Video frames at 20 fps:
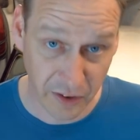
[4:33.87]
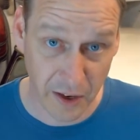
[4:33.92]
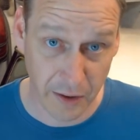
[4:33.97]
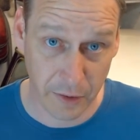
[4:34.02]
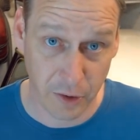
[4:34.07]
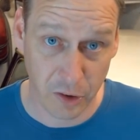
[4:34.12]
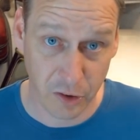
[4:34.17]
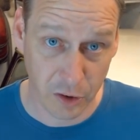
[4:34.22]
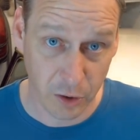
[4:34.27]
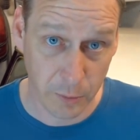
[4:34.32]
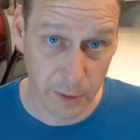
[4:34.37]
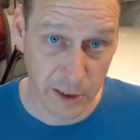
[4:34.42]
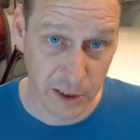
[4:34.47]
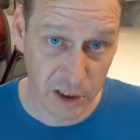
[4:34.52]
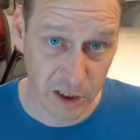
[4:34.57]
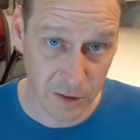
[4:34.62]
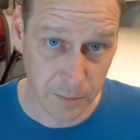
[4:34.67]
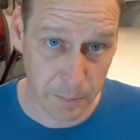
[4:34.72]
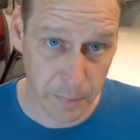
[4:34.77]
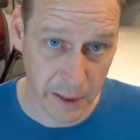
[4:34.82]
another 2
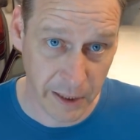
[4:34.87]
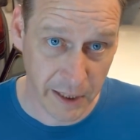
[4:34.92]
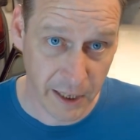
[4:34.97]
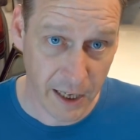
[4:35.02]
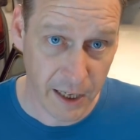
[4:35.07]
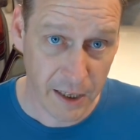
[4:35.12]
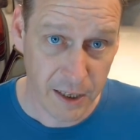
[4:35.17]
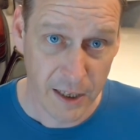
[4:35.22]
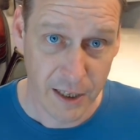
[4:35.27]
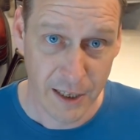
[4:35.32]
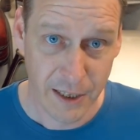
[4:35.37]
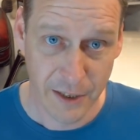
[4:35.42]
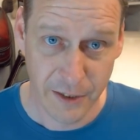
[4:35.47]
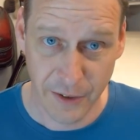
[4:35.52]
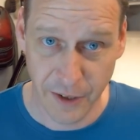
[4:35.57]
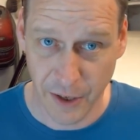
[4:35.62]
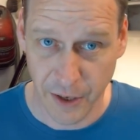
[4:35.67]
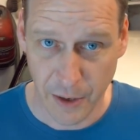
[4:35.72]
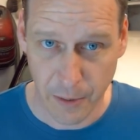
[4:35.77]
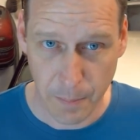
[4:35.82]
inches bigger
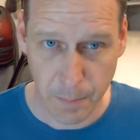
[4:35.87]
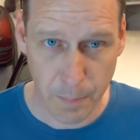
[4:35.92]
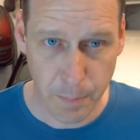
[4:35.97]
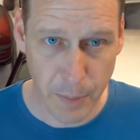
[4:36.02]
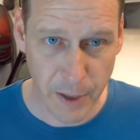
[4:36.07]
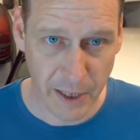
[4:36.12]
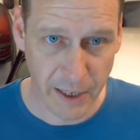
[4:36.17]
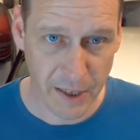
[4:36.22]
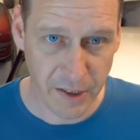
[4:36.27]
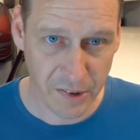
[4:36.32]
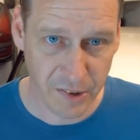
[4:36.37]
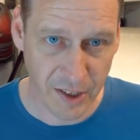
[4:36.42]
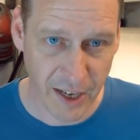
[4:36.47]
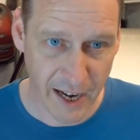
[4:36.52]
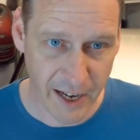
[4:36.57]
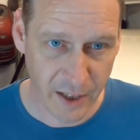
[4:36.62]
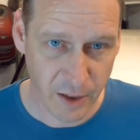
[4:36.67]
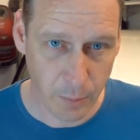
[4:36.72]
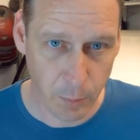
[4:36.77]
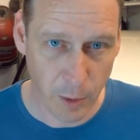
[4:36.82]
than the biggest
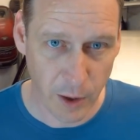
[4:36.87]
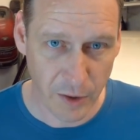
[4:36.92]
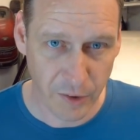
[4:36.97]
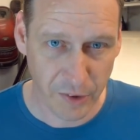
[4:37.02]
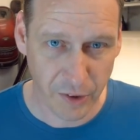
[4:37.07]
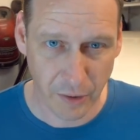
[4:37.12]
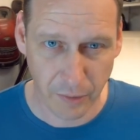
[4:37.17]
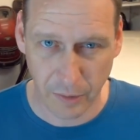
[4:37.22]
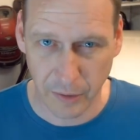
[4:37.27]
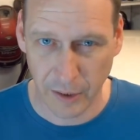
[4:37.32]
standard ones.